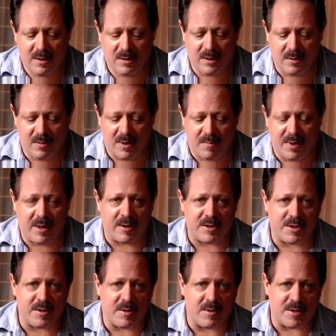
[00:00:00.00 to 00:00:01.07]
Little red pair of
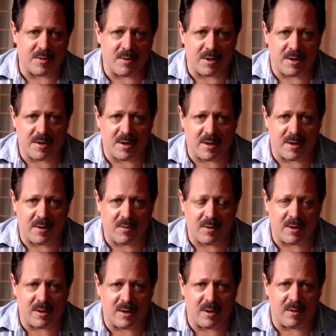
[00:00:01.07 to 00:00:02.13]
shoes with
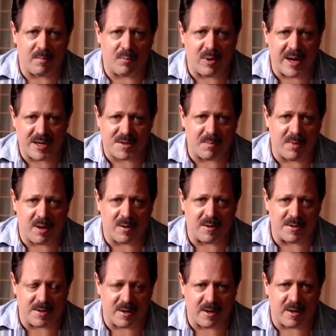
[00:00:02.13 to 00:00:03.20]
little brass
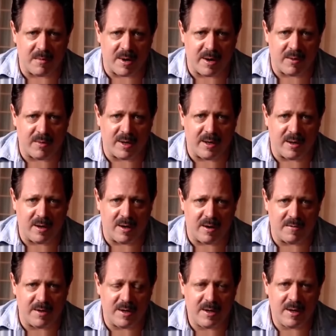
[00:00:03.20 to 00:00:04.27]
buckles on them that I really
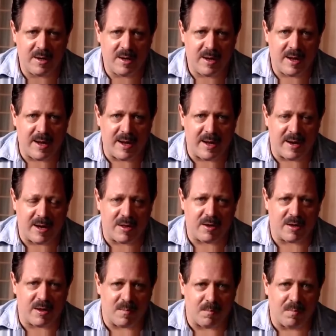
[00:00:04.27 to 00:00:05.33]
loved, and I
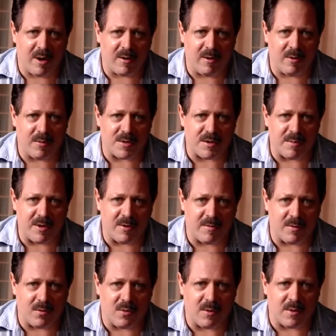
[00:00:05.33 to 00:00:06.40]
thought that buckle was a
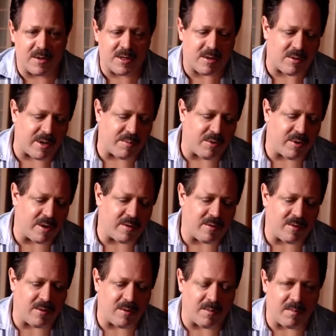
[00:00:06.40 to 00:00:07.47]
beautiful word, so I pointed
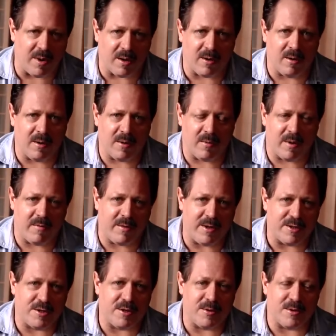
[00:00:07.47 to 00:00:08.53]
to the buckle on one of
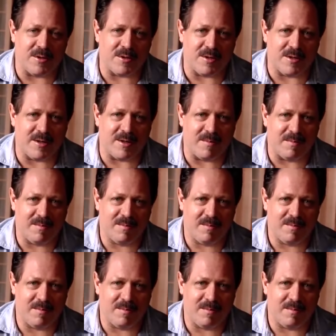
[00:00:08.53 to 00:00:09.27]
these shoes and said,